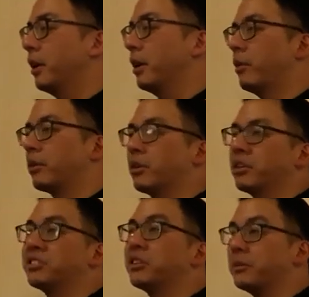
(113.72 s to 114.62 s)
uh, what we call
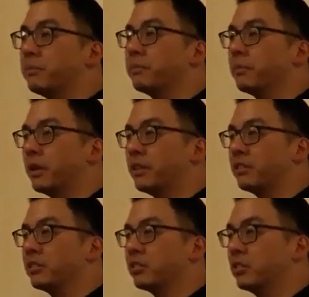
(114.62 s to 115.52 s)
the serum. And
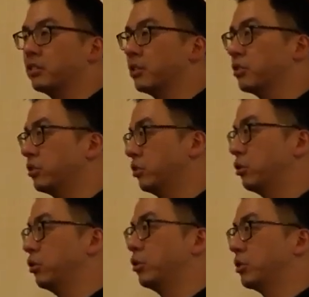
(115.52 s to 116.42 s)
this is just
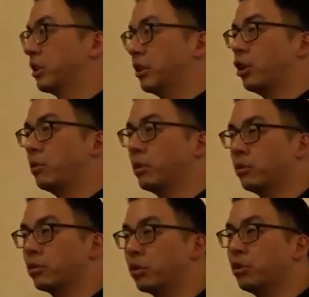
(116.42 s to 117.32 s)
using a normal
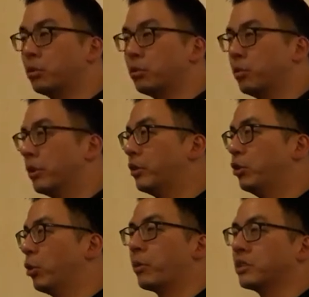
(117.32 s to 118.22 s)
tube with
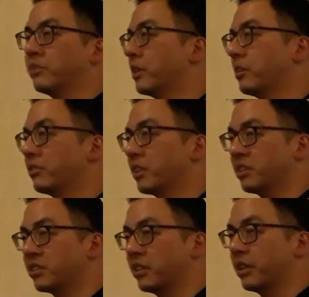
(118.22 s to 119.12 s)
no preservatives,
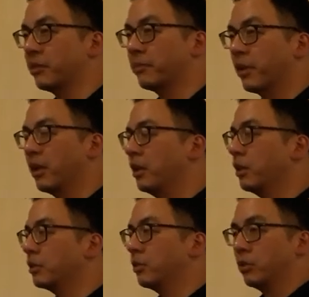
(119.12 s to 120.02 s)
nothing like that.
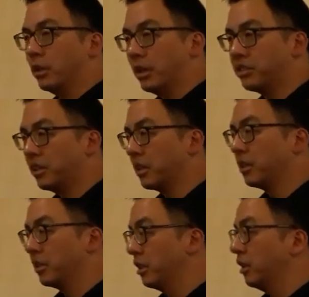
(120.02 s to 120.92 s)
So I say again,
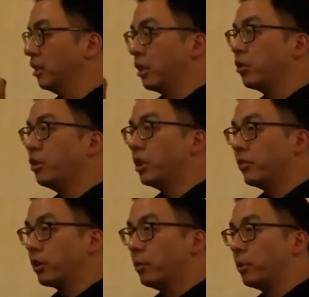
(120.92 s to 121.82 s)
three
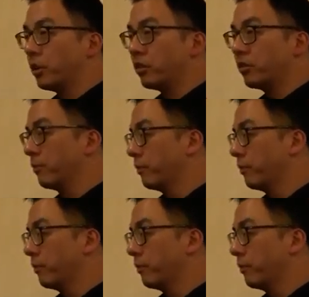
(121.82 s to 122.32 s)
different components: